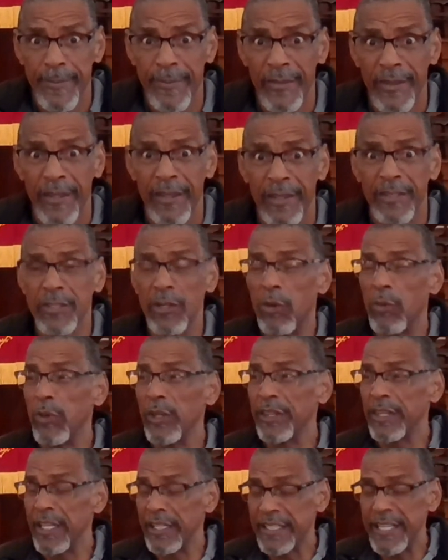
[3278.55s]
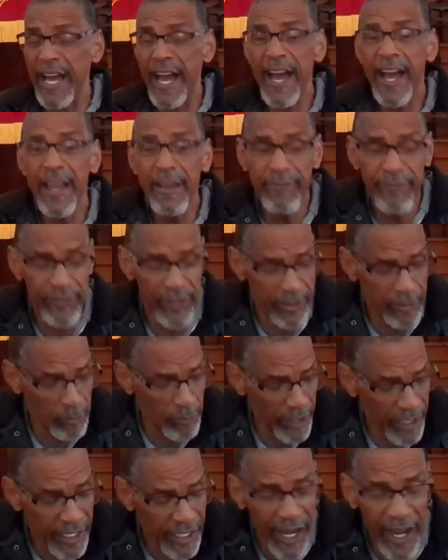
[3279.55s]
So when the time for when
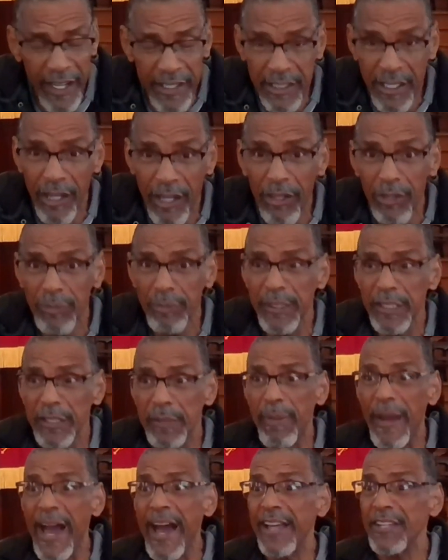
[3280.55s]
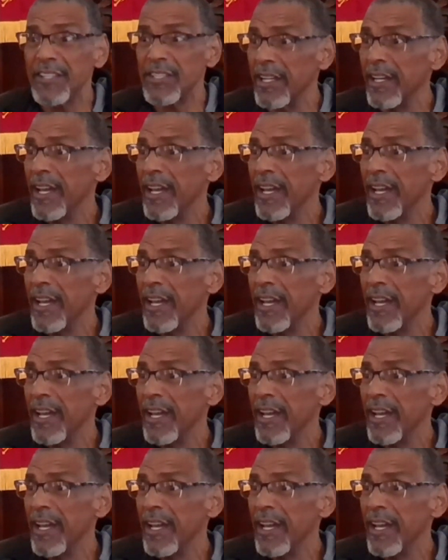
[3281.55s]
God called me to pastor